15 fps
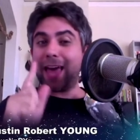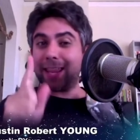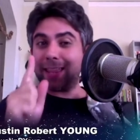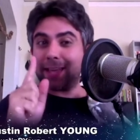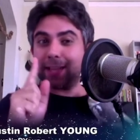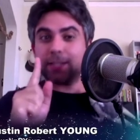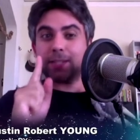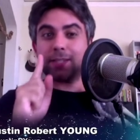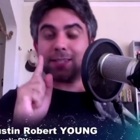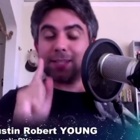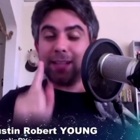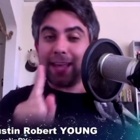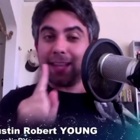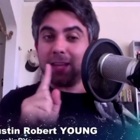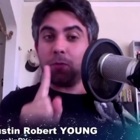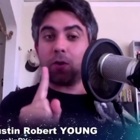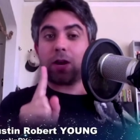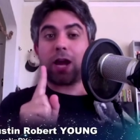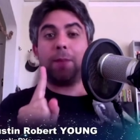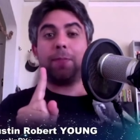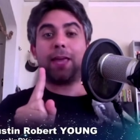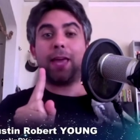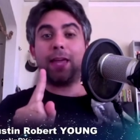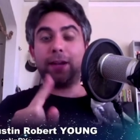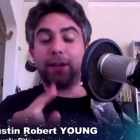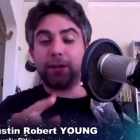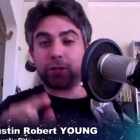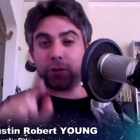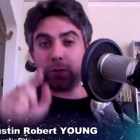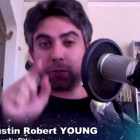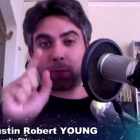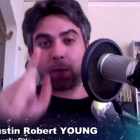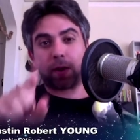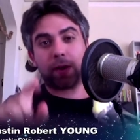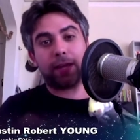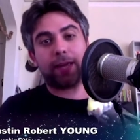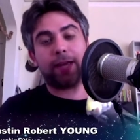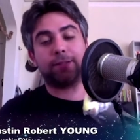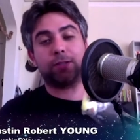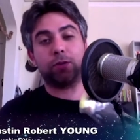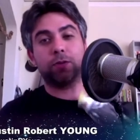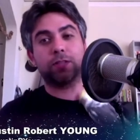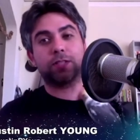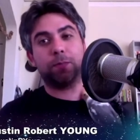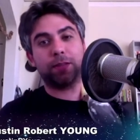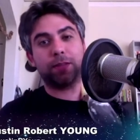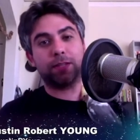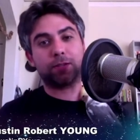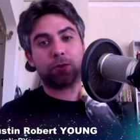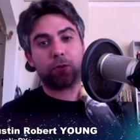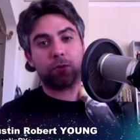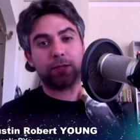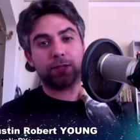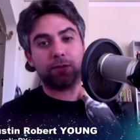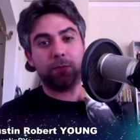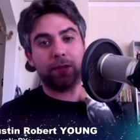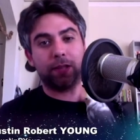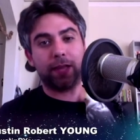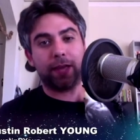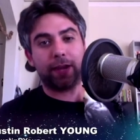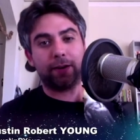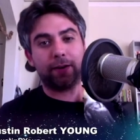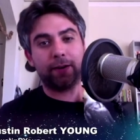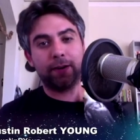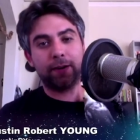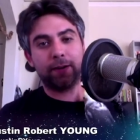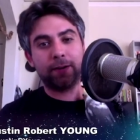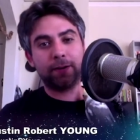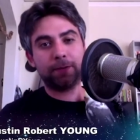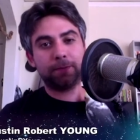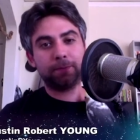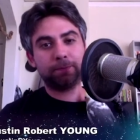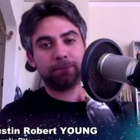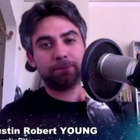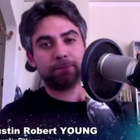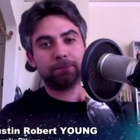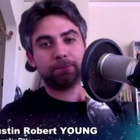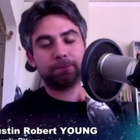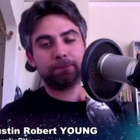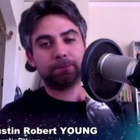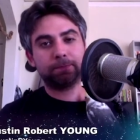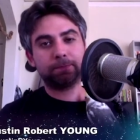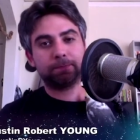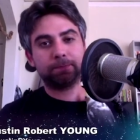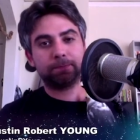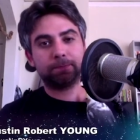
that I think is a slightly more complicated issue as we're going to get to in some of these stories a little bit later. Yeah, before we move on, real